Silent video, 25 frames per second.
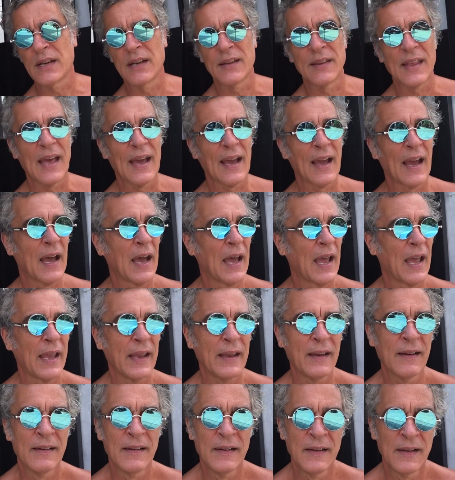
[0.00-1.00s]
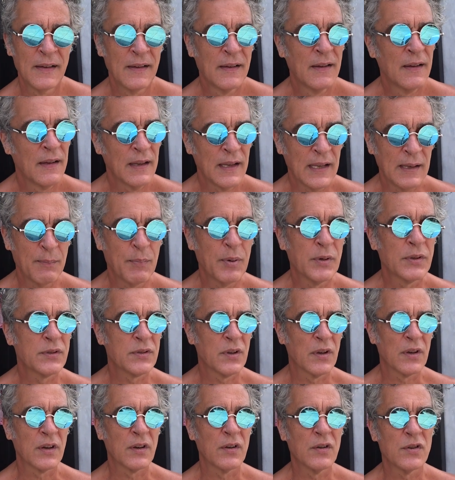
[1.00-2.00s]
That guy, he puts
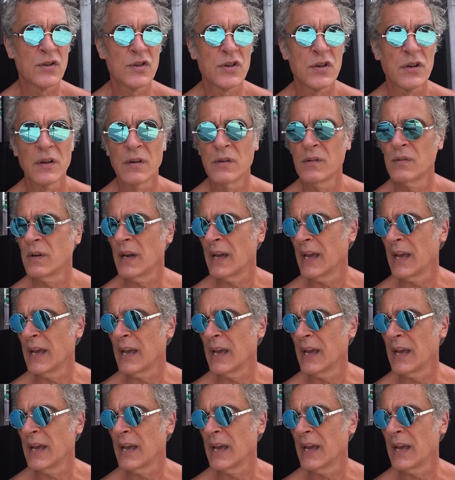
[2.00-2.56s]
on a good show,